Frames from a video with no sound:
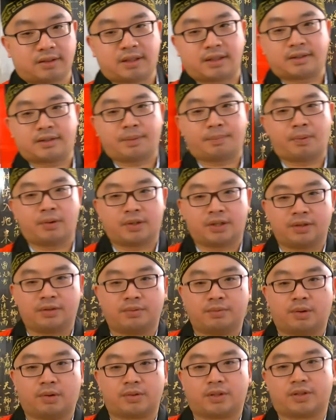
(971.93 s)
the person
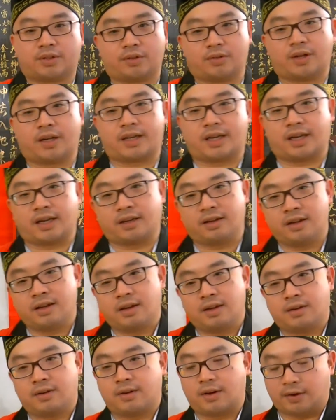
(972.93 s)
who wrote the Taoist King.
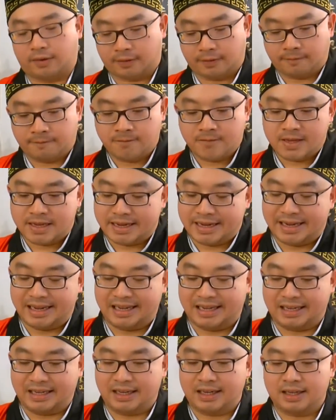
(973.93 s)
Look,
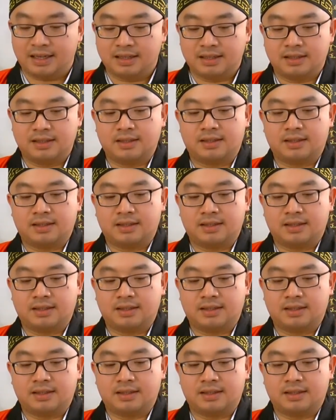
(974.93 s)
he